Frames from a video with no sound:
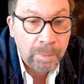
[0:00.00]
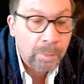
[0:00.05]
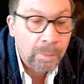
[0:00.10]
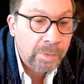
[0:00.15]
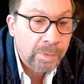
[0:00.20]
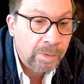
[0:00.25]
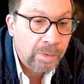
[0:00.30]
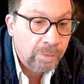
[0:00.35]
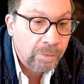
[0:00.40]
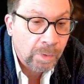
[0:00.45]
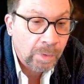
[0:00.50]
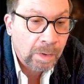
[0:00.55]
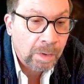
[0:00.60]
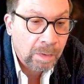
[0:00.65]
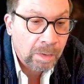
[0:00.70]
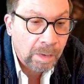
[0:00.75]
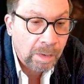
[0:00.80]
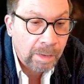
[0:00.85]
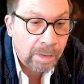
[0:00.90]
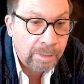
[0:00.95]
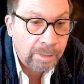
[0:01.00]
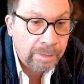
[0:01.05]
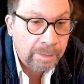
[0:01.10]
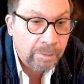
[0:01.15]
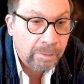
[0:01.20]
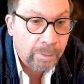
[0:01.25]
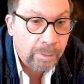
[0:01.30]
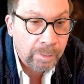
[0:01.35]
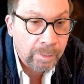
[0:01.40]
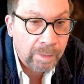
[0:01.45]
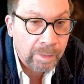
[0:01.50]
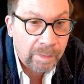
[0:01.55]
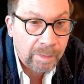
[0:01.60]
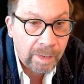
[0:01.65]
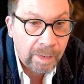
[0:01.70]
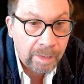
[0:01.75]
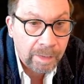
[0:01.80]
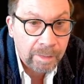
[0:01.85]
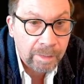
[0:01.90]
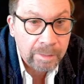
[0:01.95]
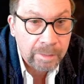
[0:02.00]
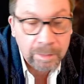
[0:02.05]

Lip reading: but when you draw a line through the data,